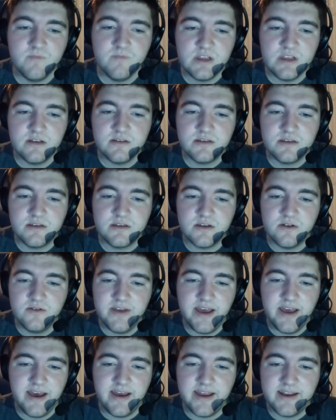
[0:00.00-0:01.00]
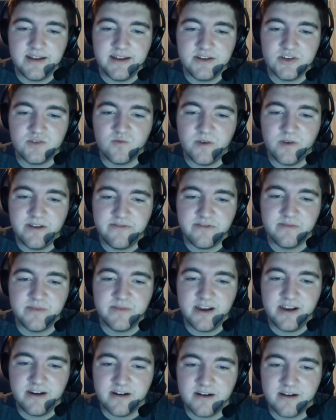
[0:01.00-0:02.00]
So yeah, and it just went from
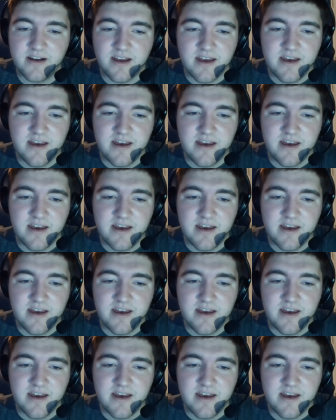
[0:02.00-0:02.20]
there.